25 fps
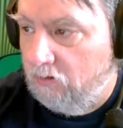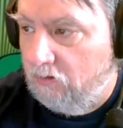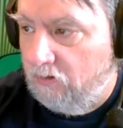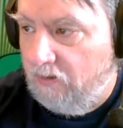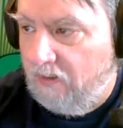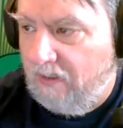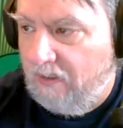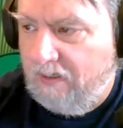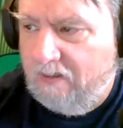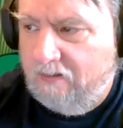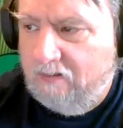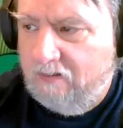
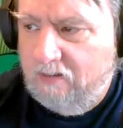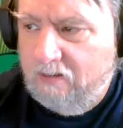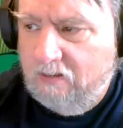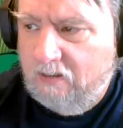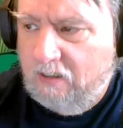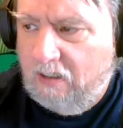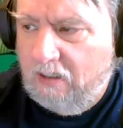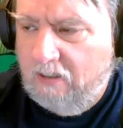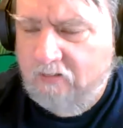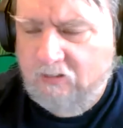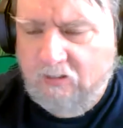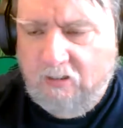yeah,
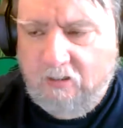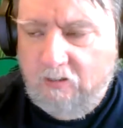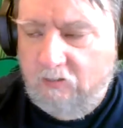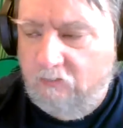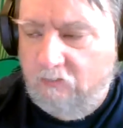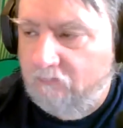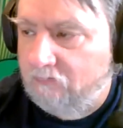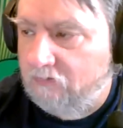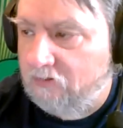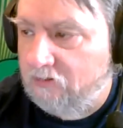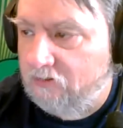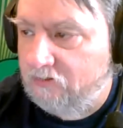I thought you
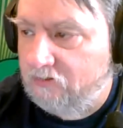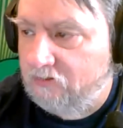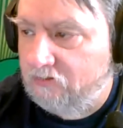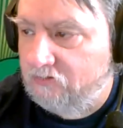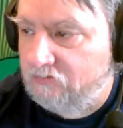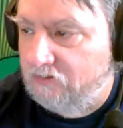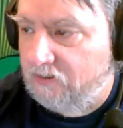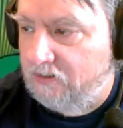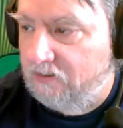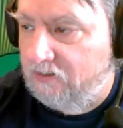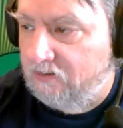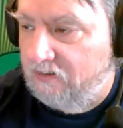wanted to
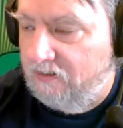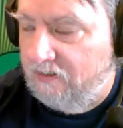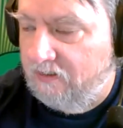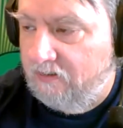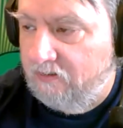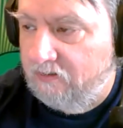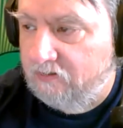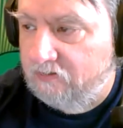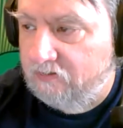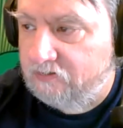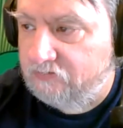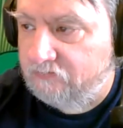try to hang
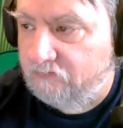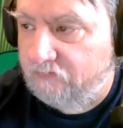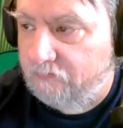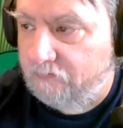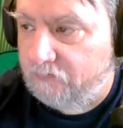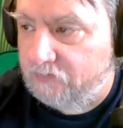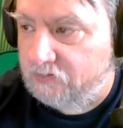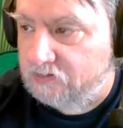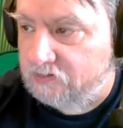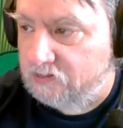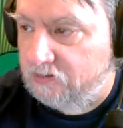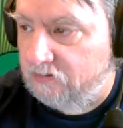yours from
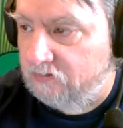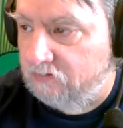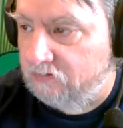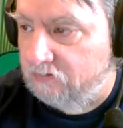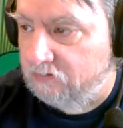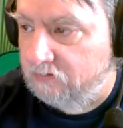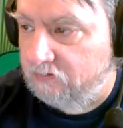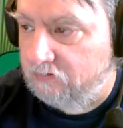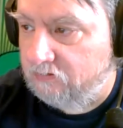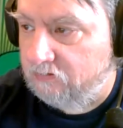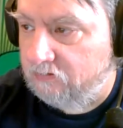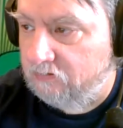the ceiling.